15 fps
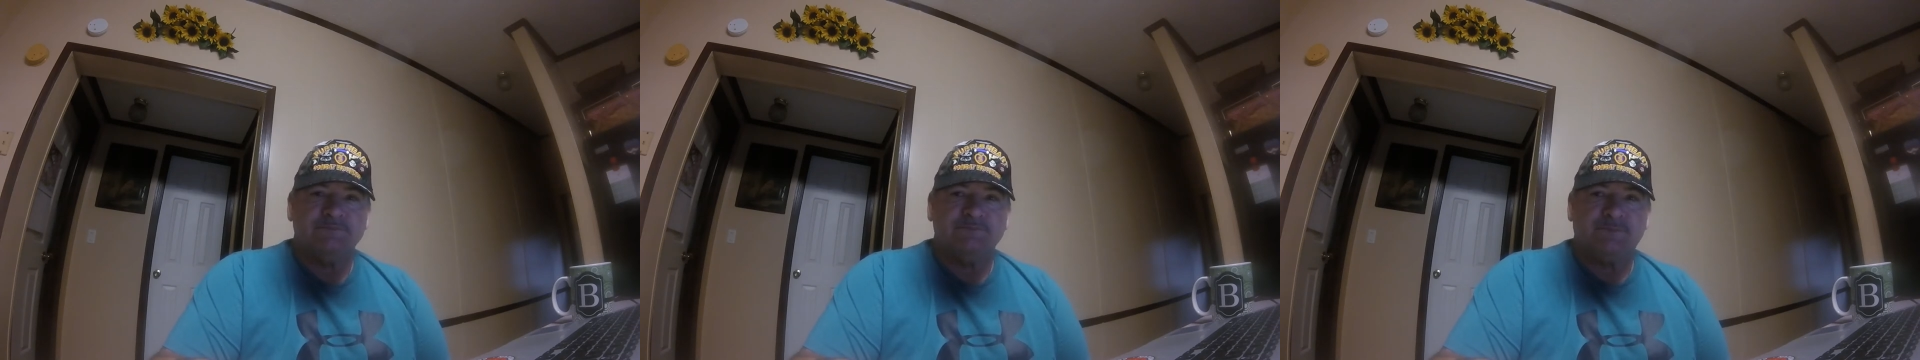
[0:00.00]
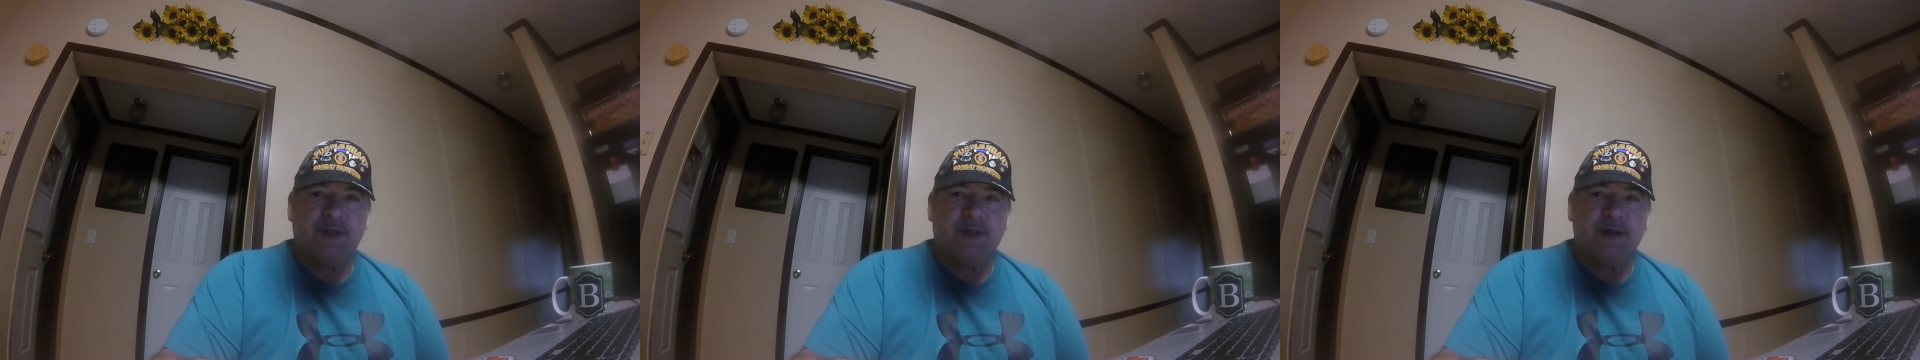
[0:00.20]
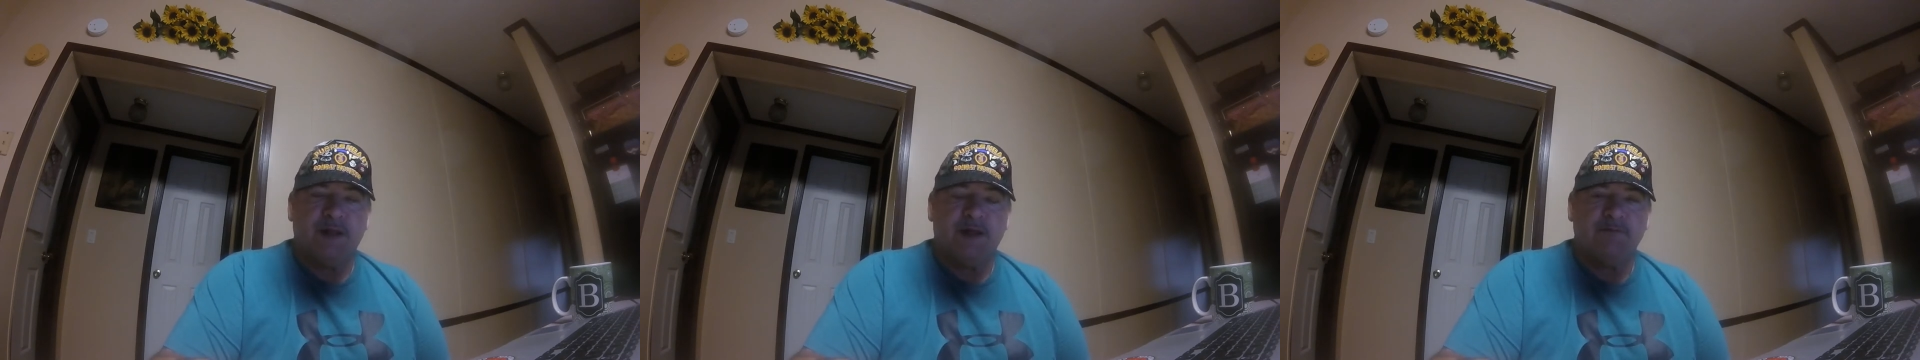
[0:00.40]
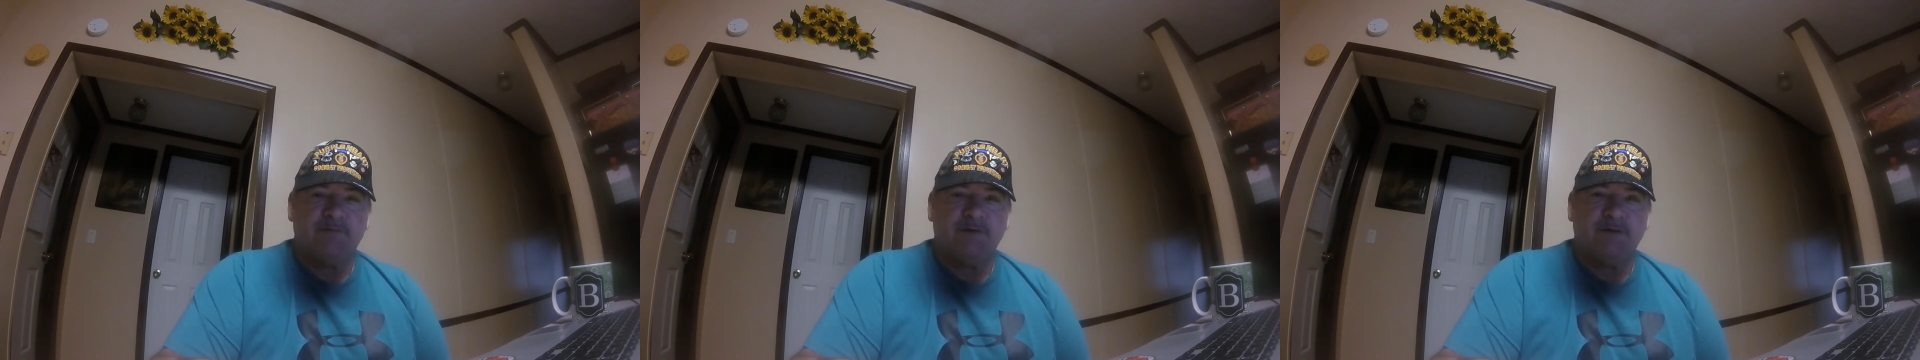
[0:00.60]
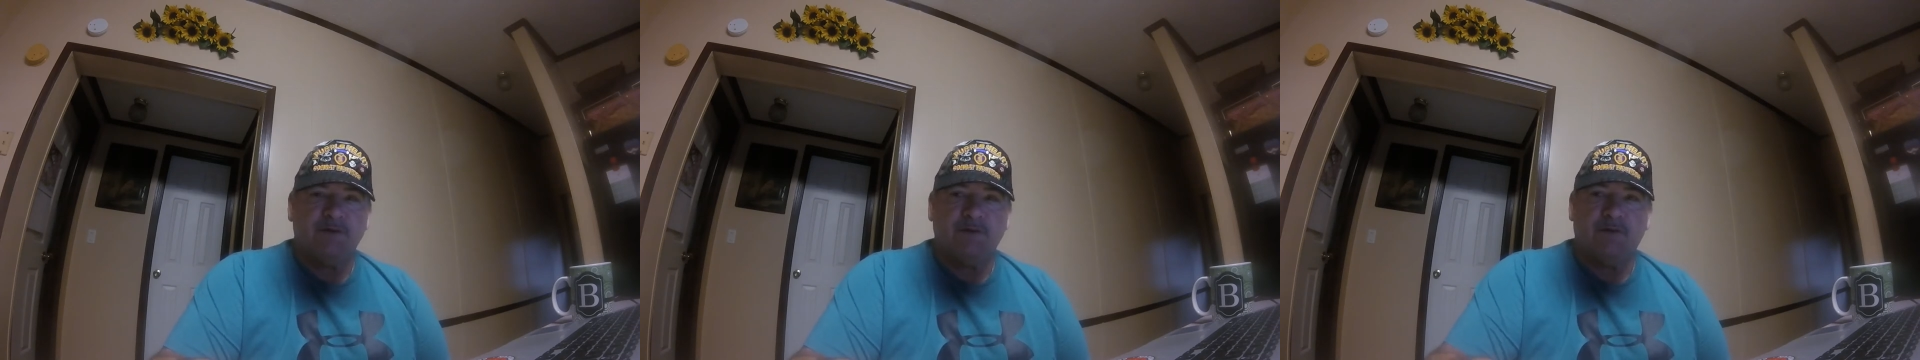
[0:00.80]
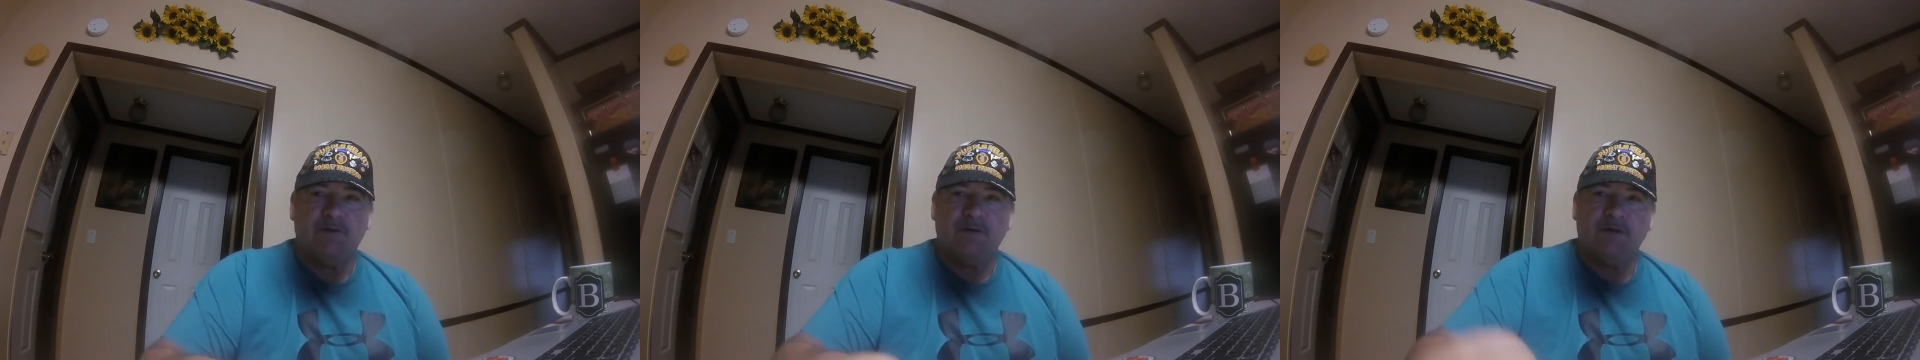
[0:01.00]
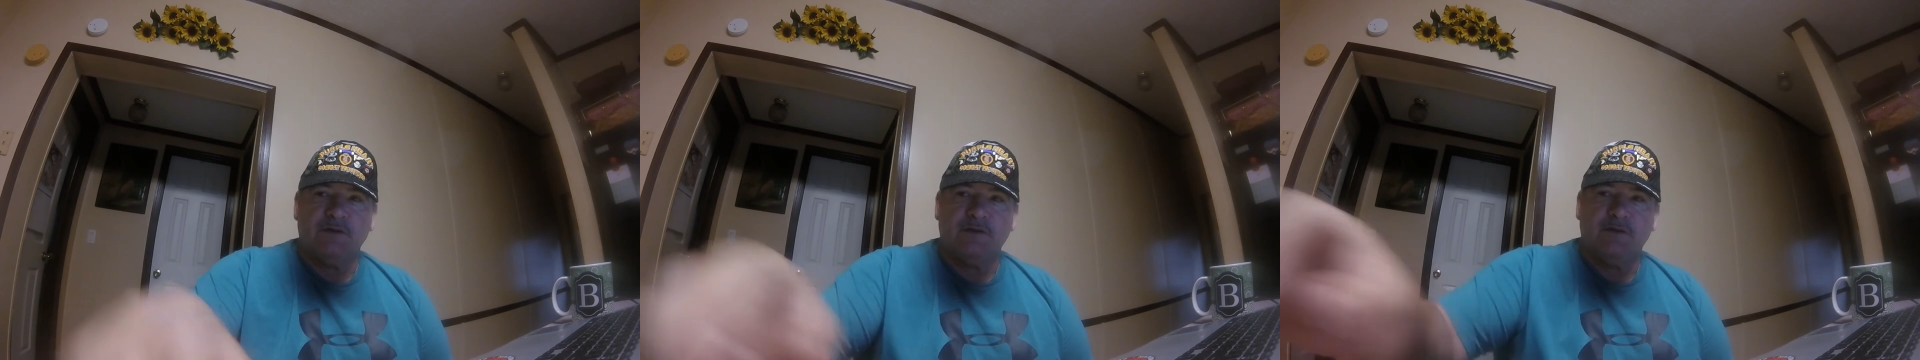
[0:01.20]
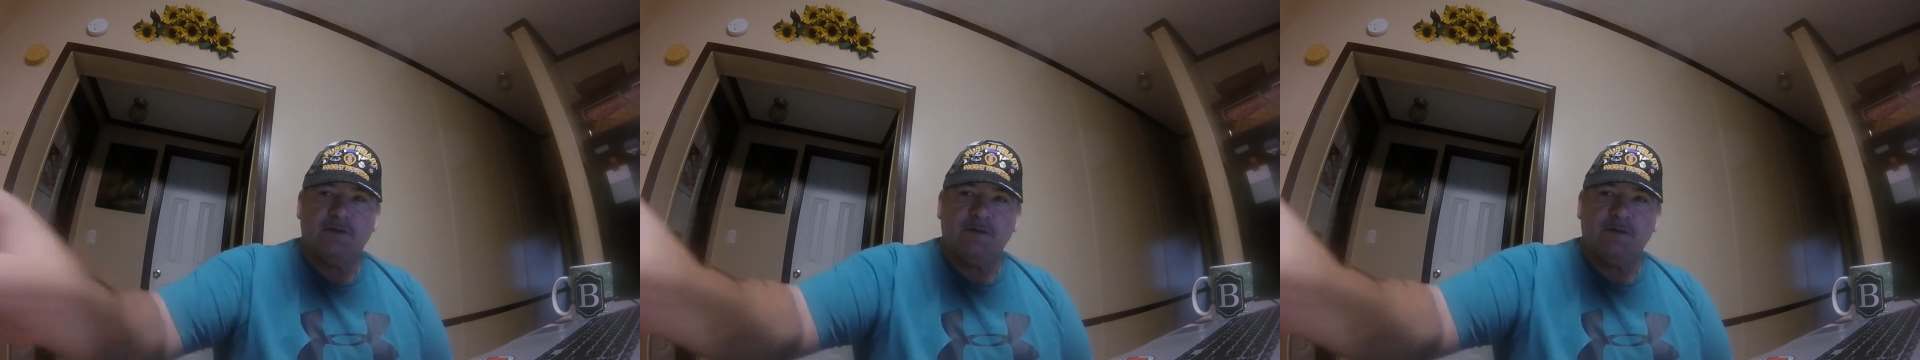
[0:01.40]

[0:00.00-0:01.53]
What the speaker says: not having it loaded.